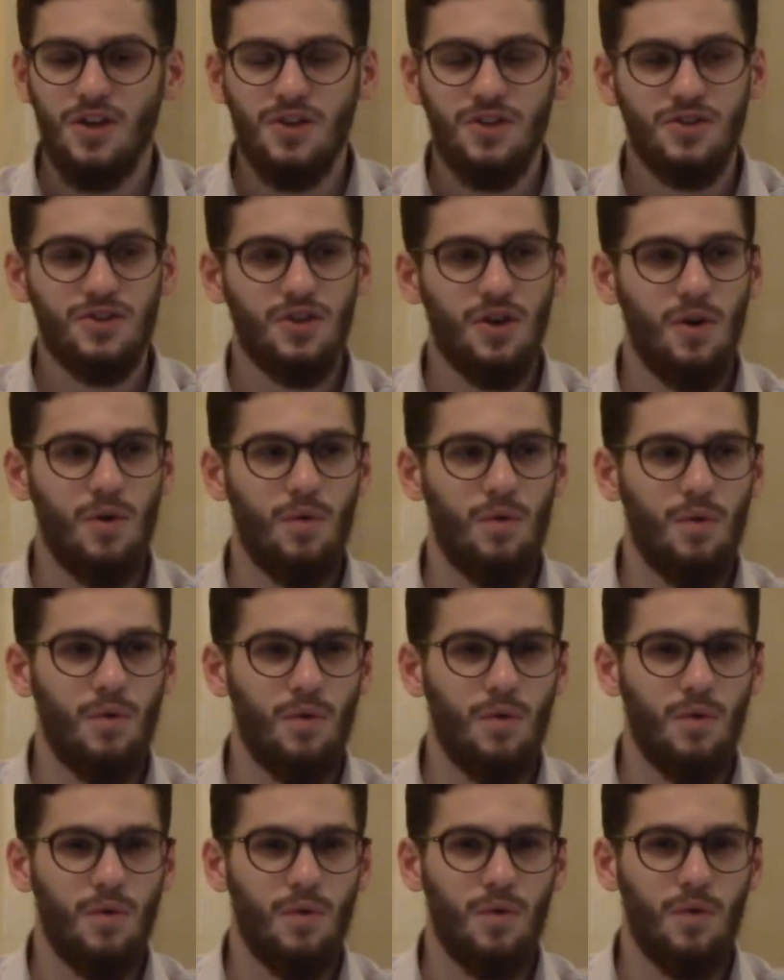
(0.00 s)

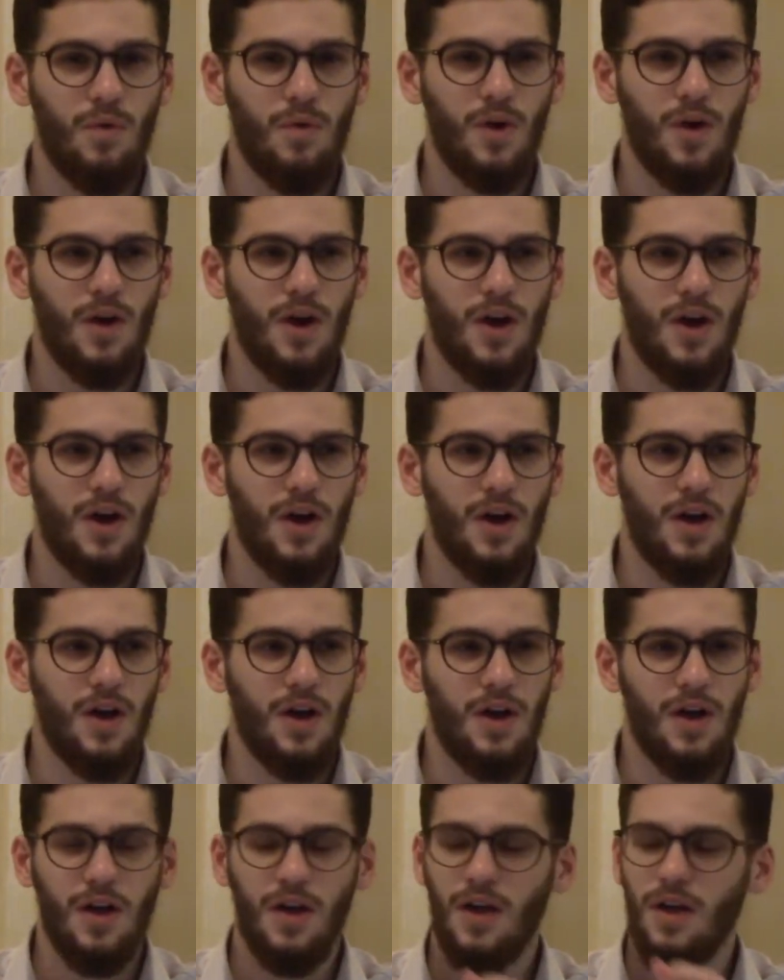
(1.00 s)
So
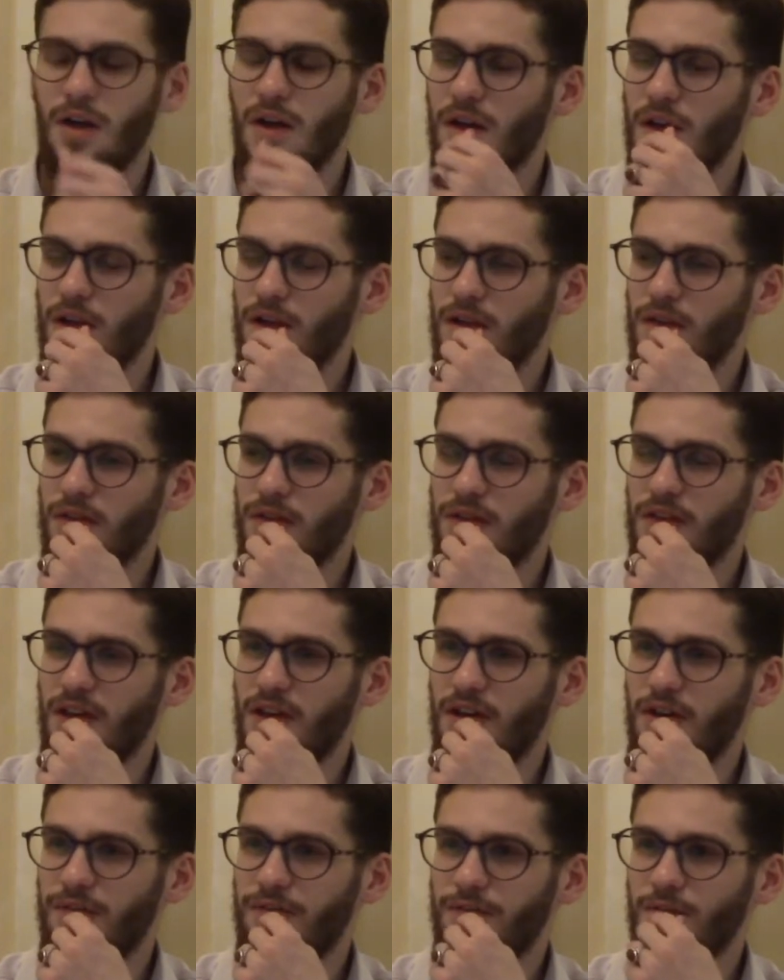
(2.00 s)

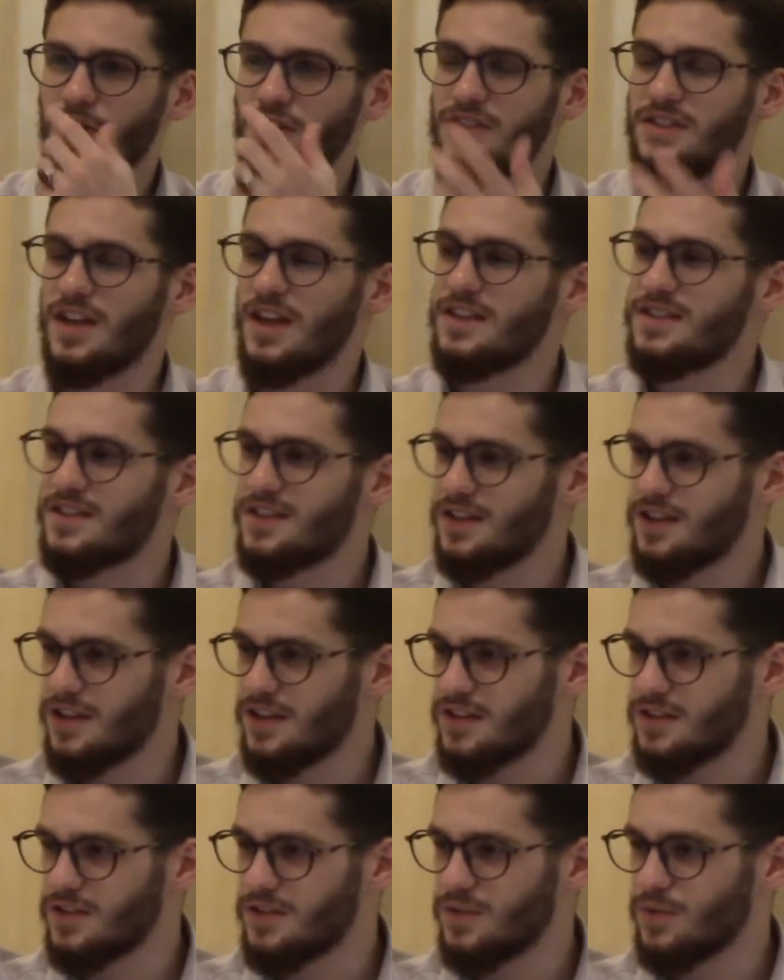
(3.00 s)
the first
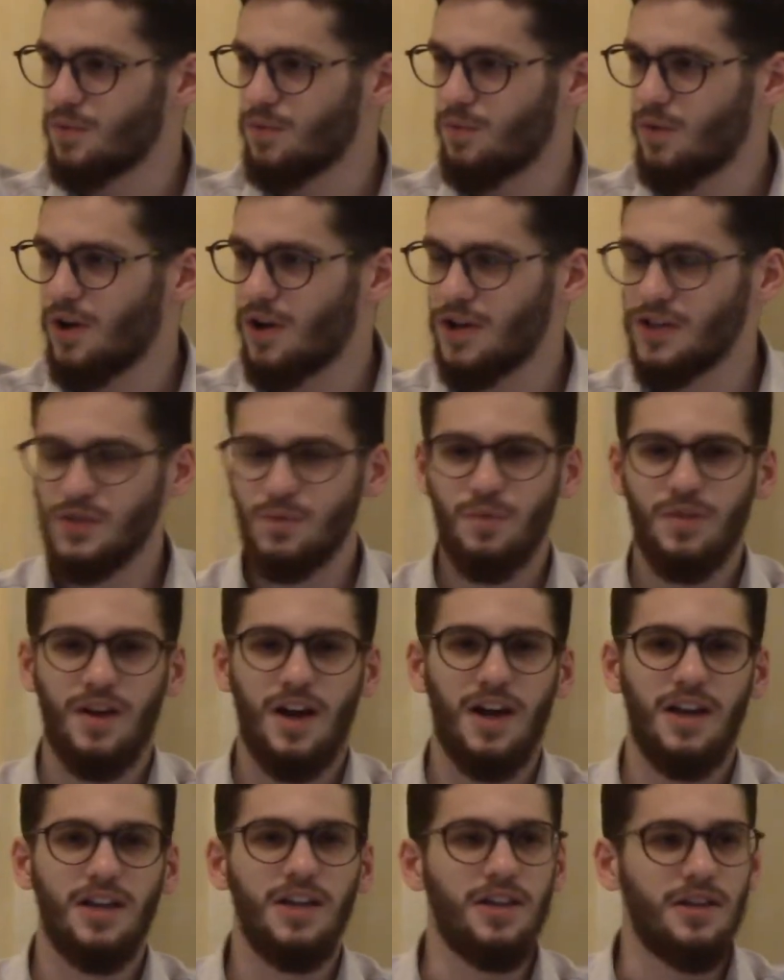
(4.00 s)
incident was with
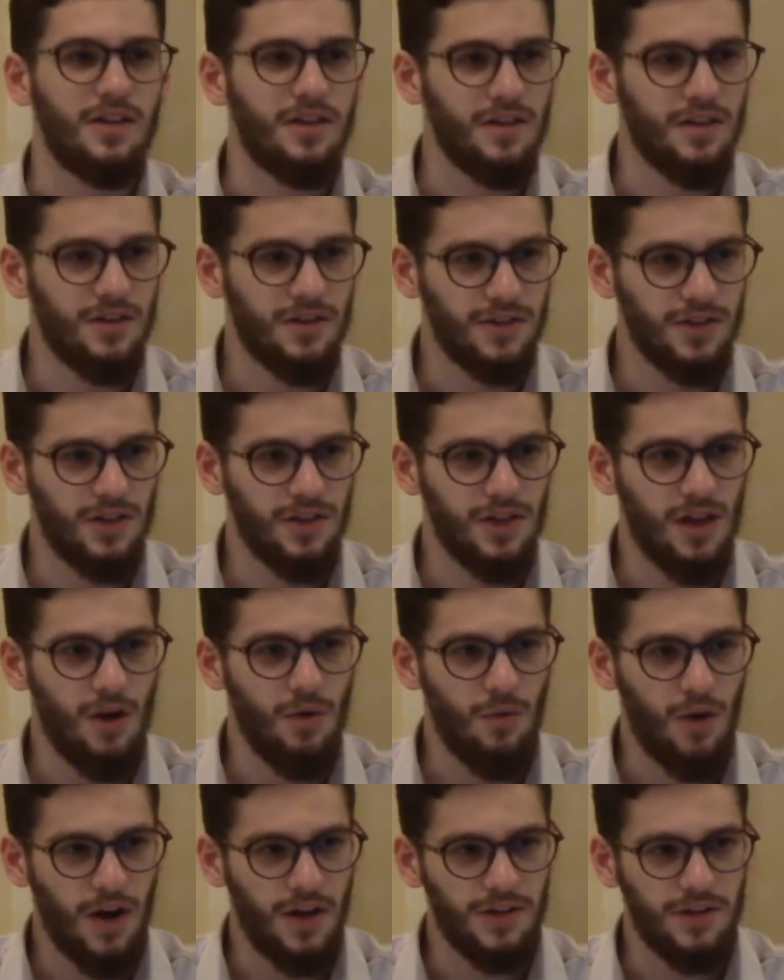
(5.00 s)
Ali
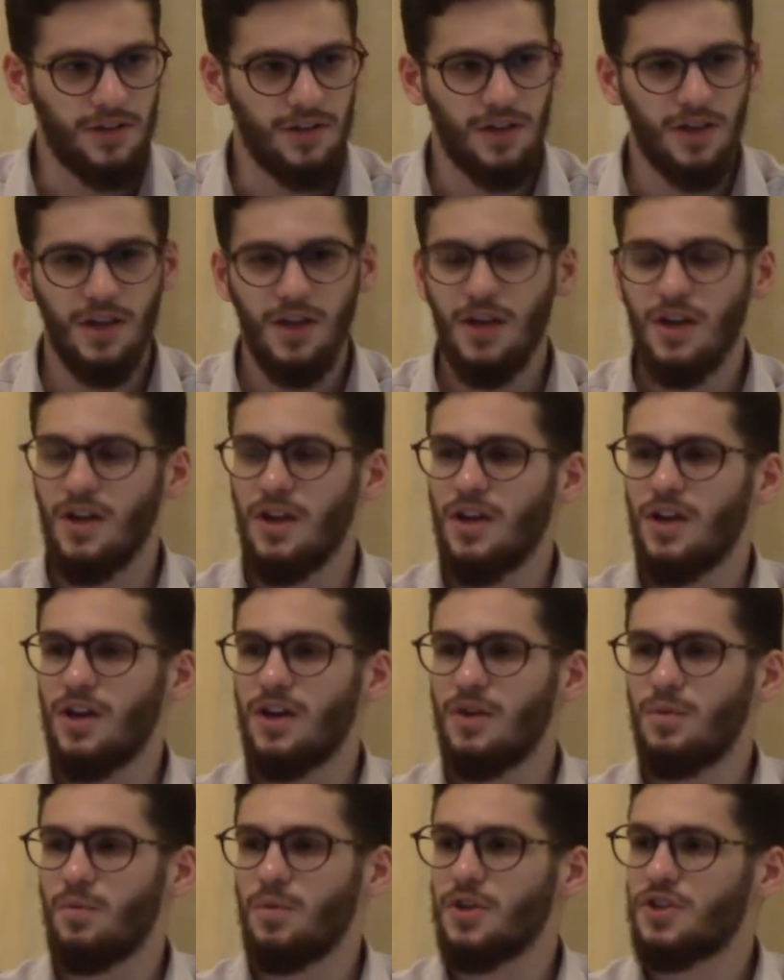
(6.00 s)
radiallahu anhu,
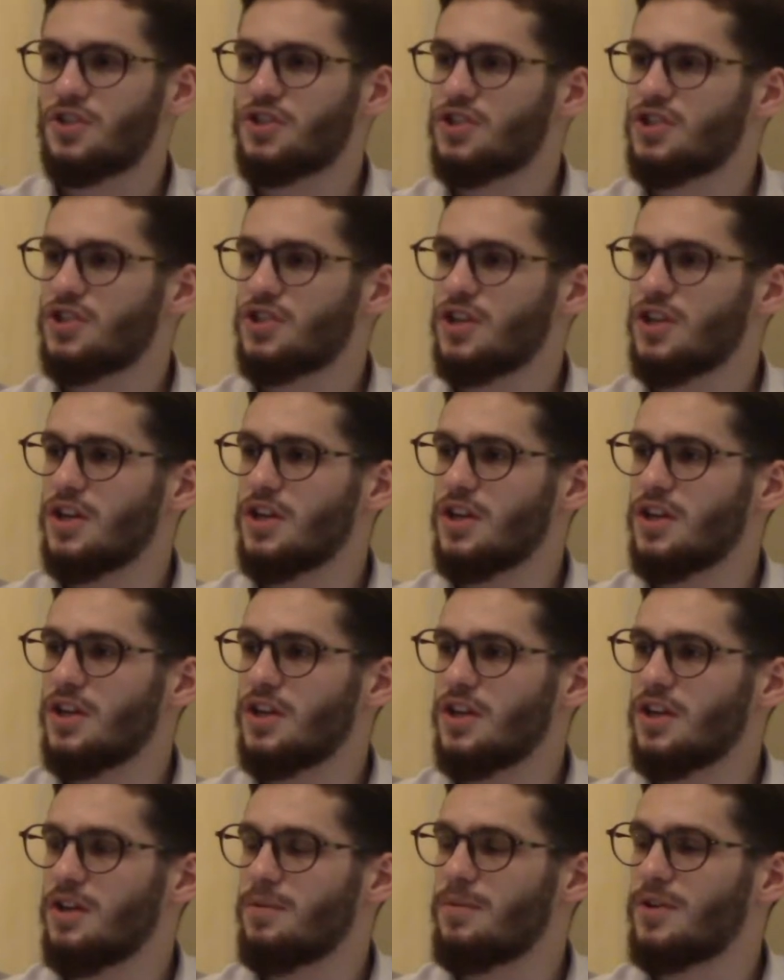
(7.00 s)
in which
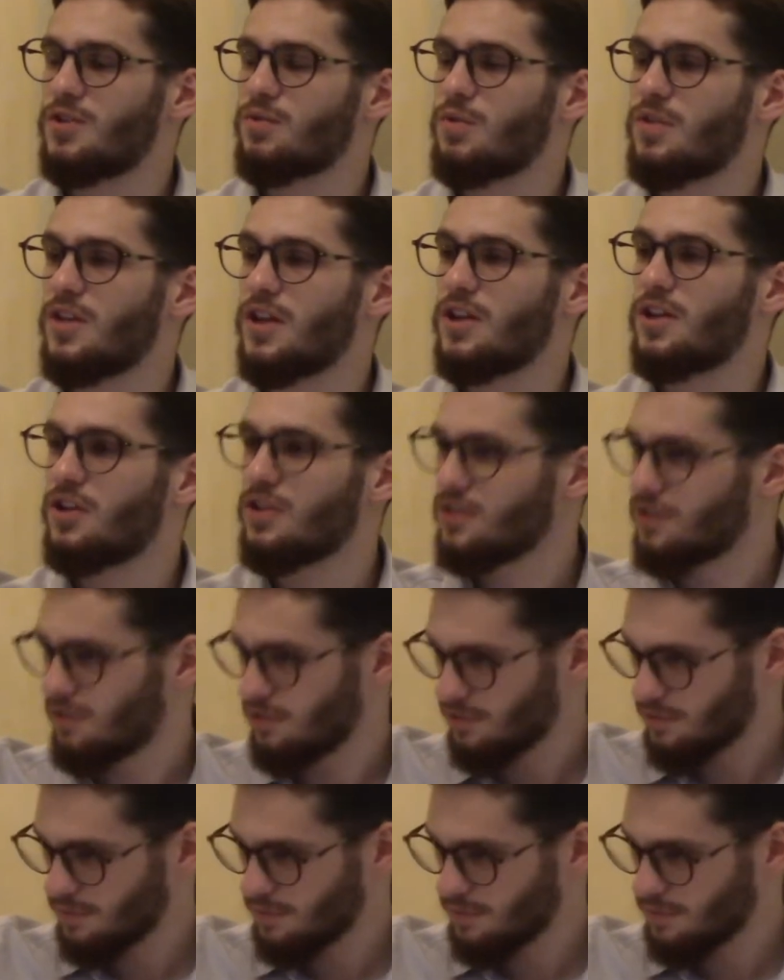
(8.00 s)
he met with Al-Khidir.